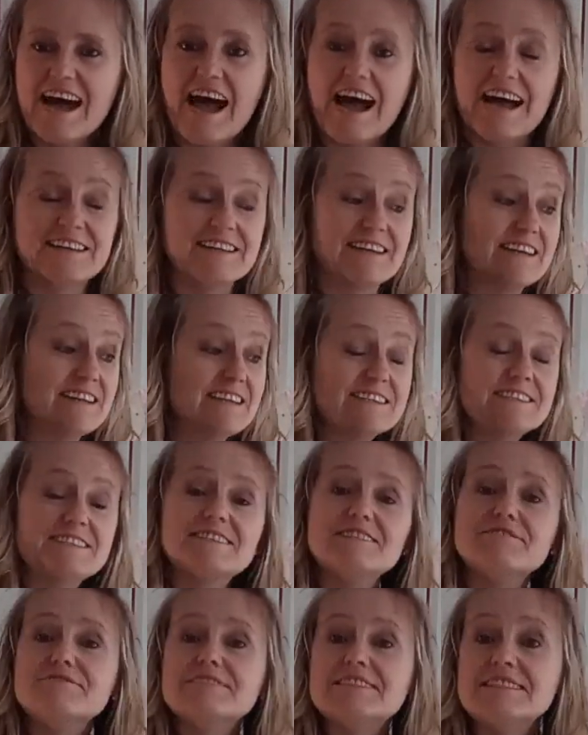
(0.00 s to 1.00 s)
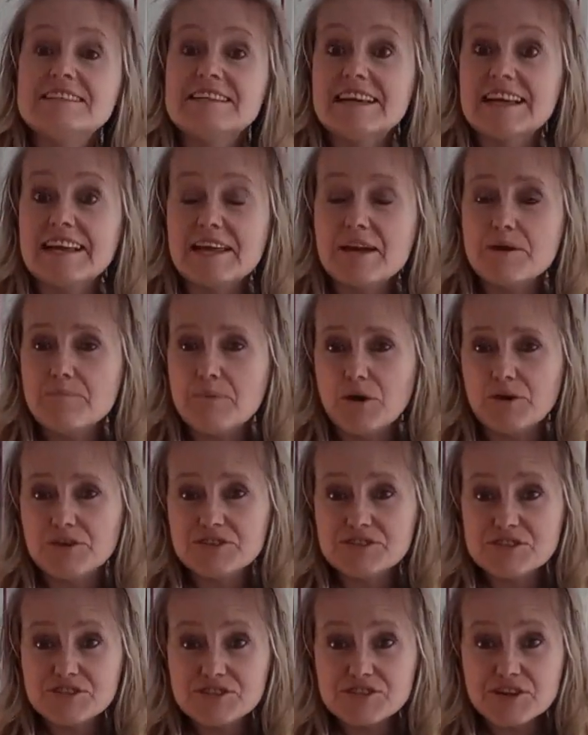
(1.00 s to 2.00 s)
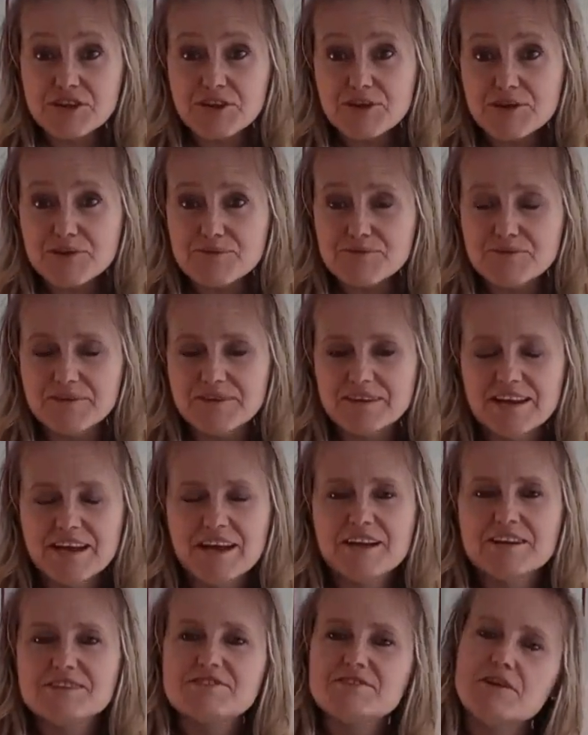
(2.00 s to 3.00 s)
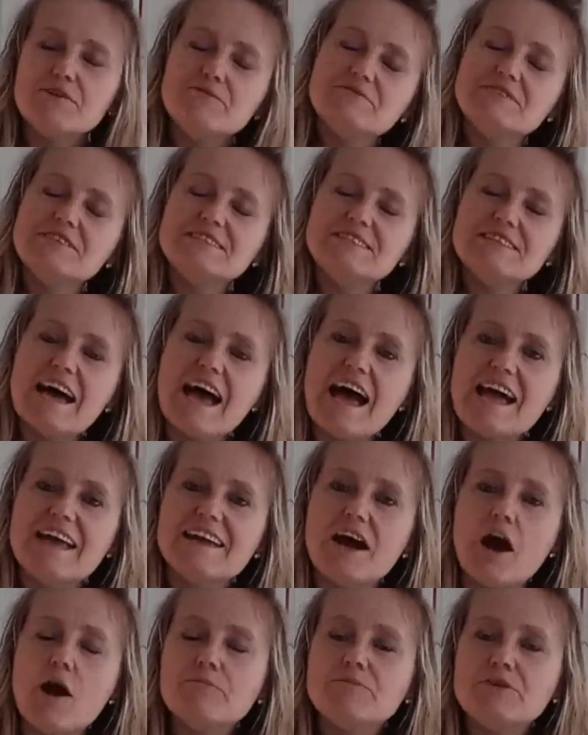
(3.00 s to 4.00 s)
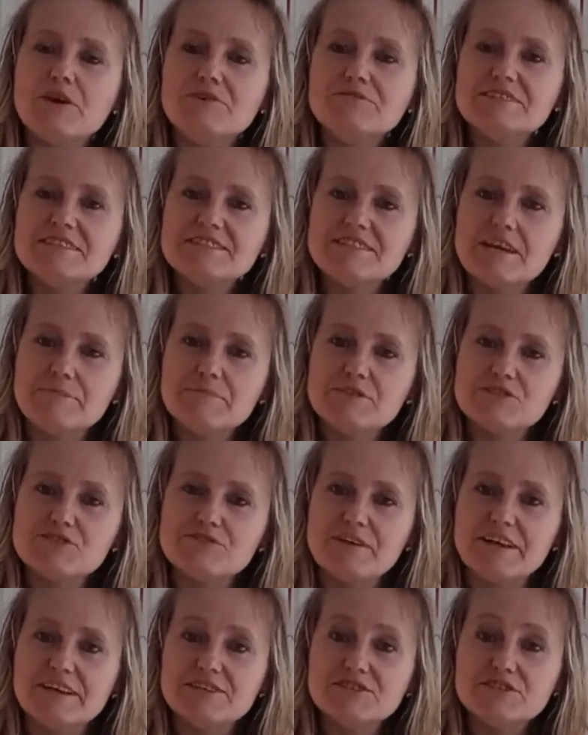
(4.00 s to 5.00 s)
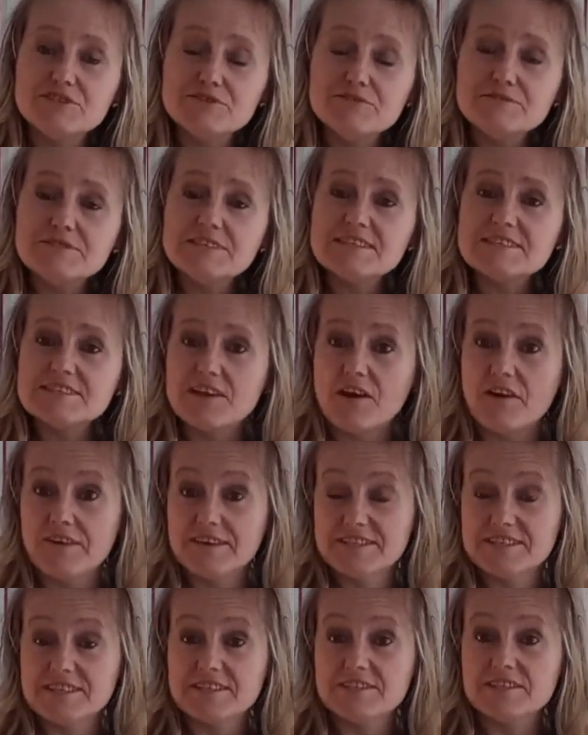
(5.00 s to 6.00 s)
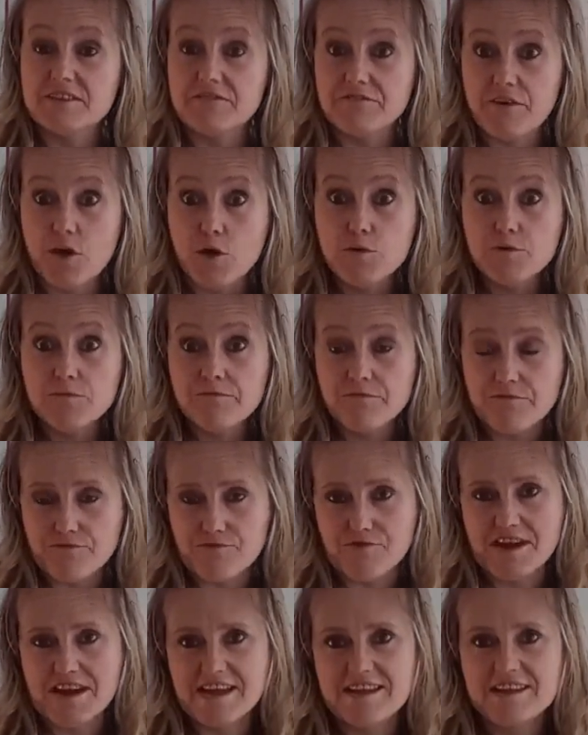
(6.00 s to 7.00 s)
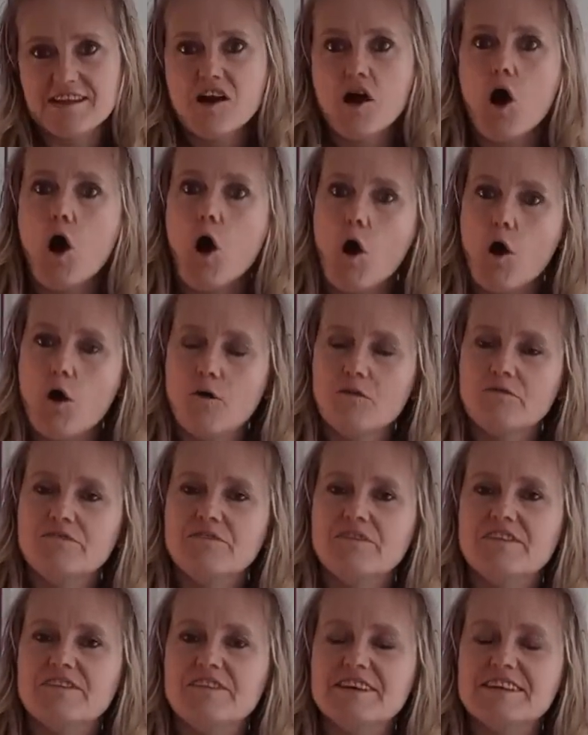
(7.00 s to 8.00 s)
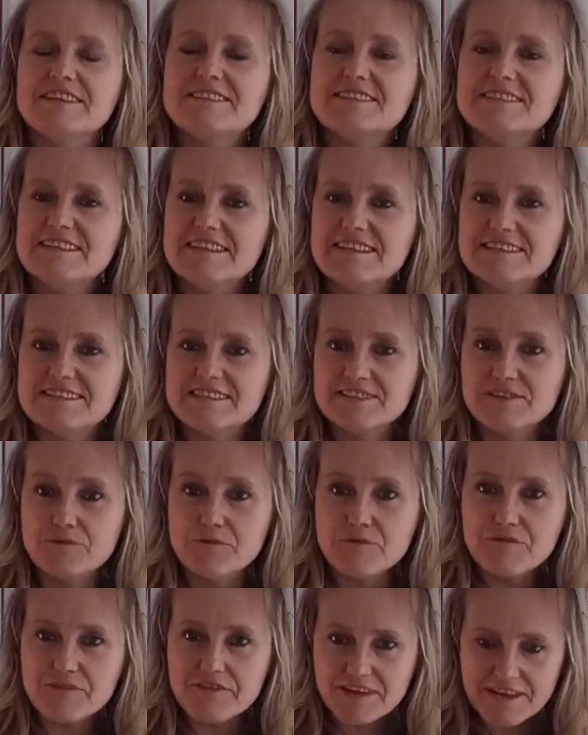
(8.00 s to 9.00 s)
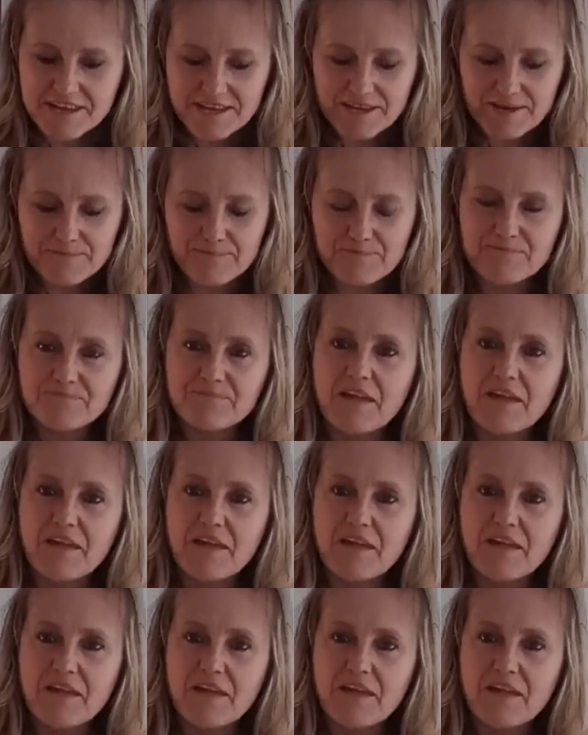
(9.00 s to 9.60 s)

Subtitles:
And Easter is nearly upon us too. So today I'm going to demonstrate two designs that are foam free on this seasonal theme.